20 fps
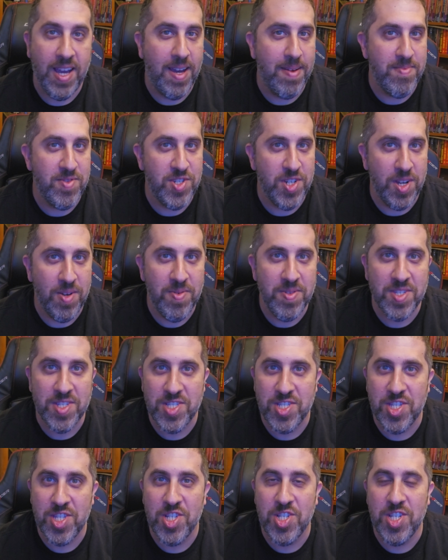I'm Joe, and
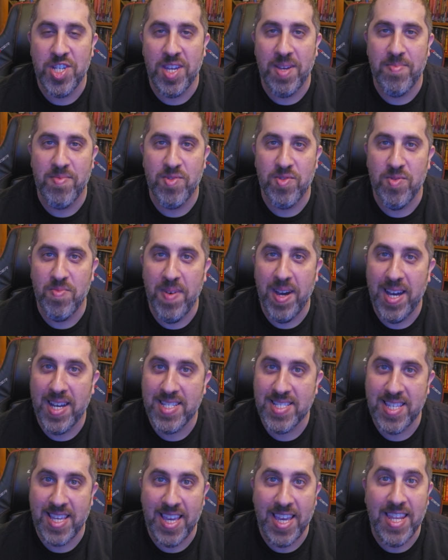this is the GM Toolbox.